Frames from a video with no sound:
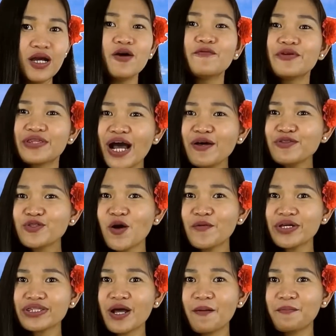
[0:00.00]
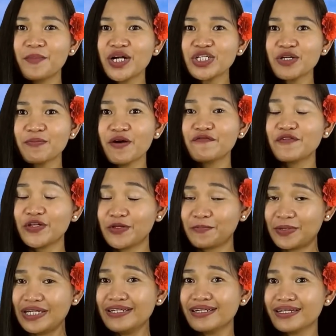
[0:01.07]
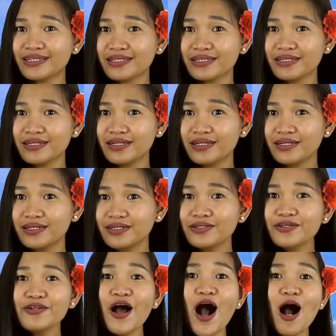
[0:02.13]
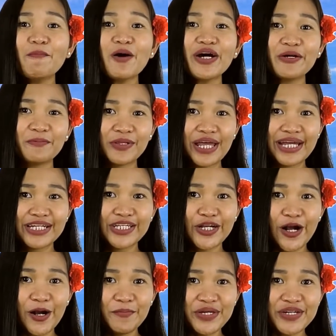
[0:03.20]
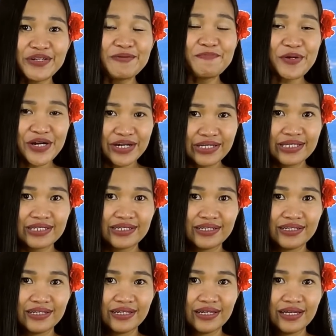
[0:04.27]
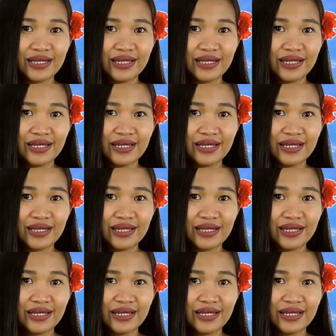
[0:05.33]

Without knowing that much about Filipinas, you could hop on a plane and come here in person,